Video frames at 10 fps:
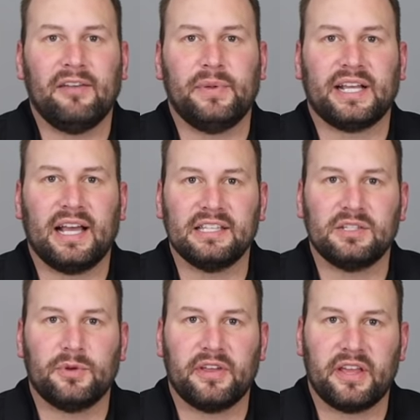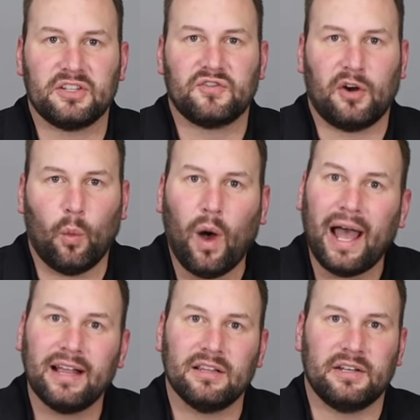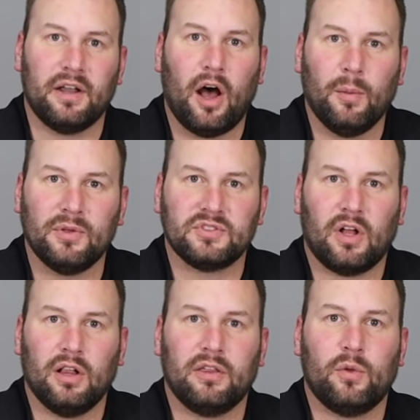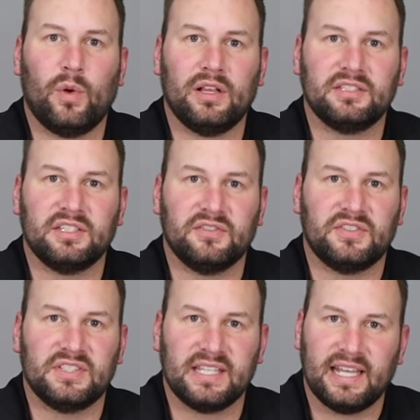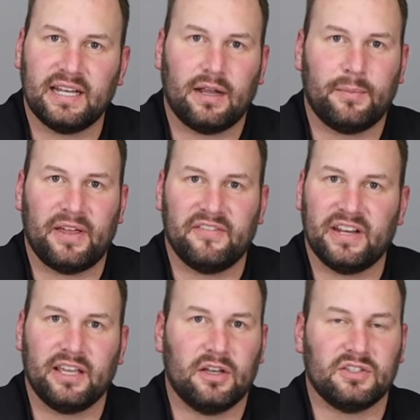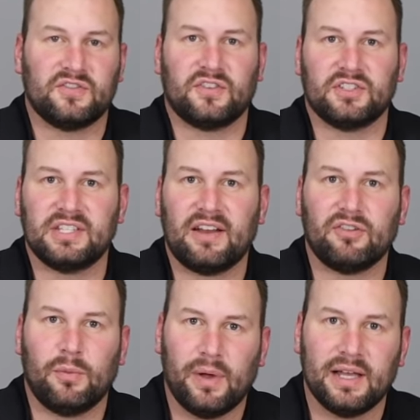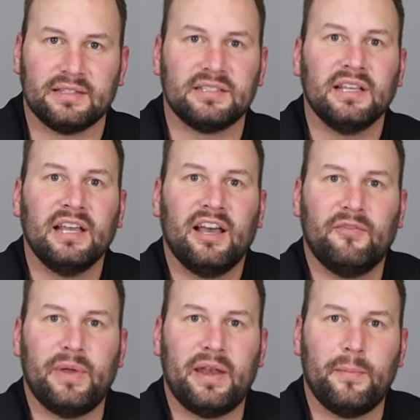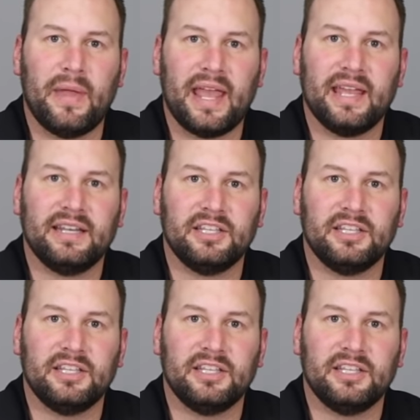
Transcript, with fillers: I've been a customer of theirs for a while and almost all of the welds that you've seen on my videos for several months have been made